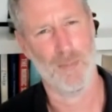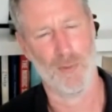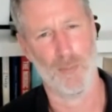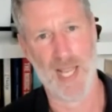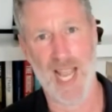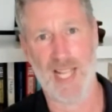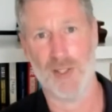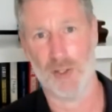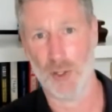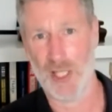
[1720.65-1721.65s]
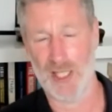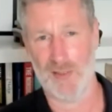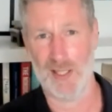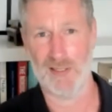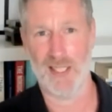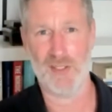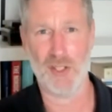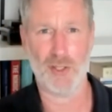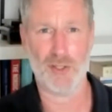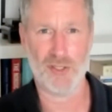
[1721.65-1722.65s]
from the edge looking at this, is you
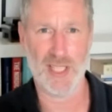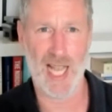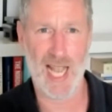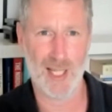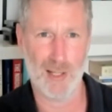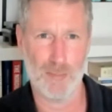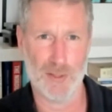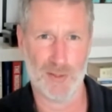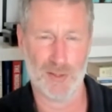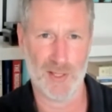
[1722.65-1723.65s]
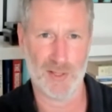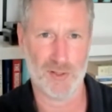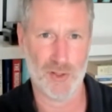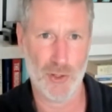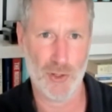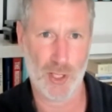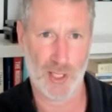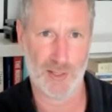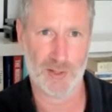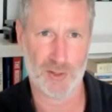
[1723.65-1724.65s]
can see elements of this new
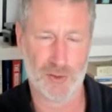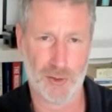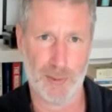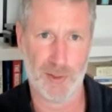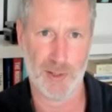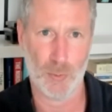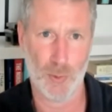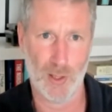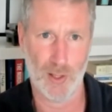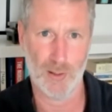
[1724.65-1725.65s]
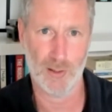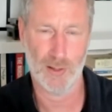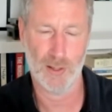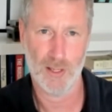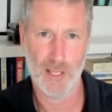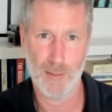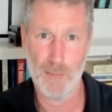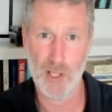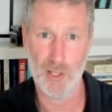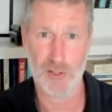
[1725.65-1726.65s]
kind of distributed world
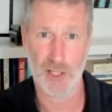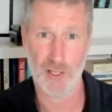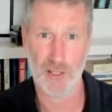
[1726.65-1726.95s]
emerging.